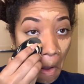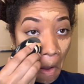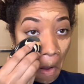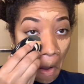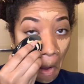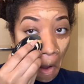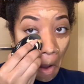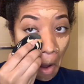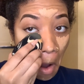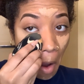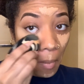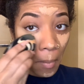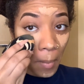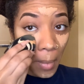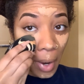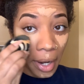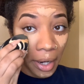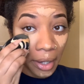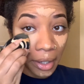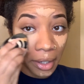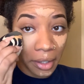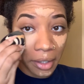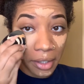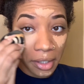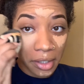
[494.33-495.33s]
I'm right
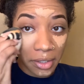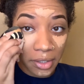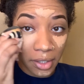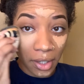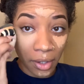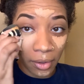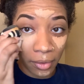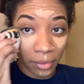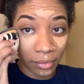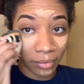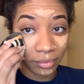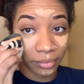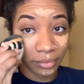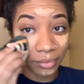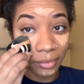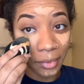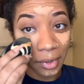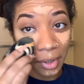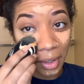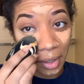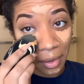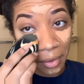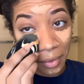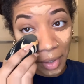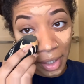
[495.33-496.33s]
here. So
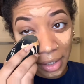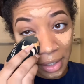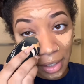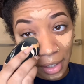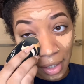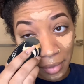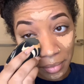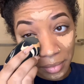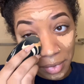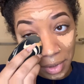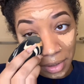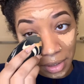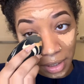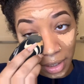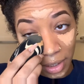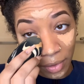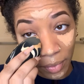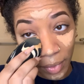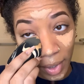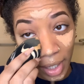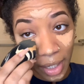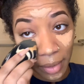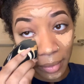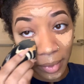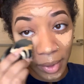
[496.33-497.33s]
right now I'm just here where
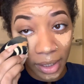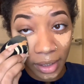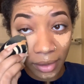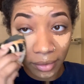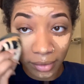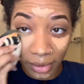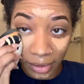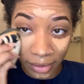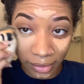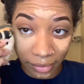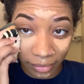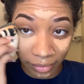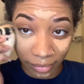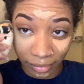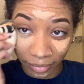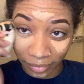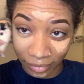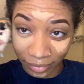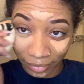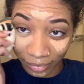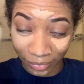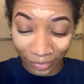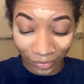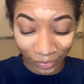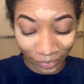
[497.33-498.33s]
I'm at and
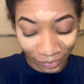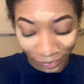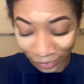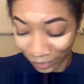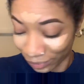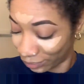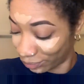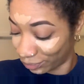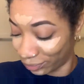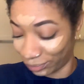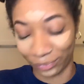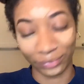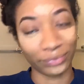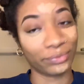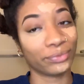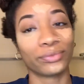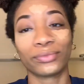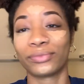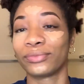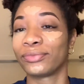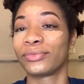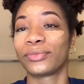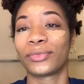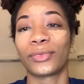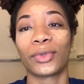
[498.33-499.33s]

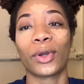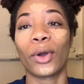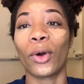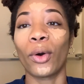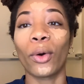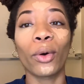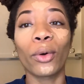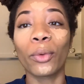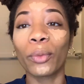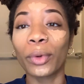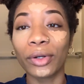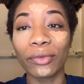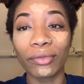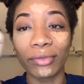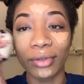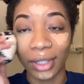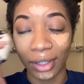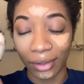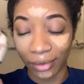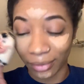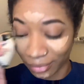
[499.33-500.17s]
going with the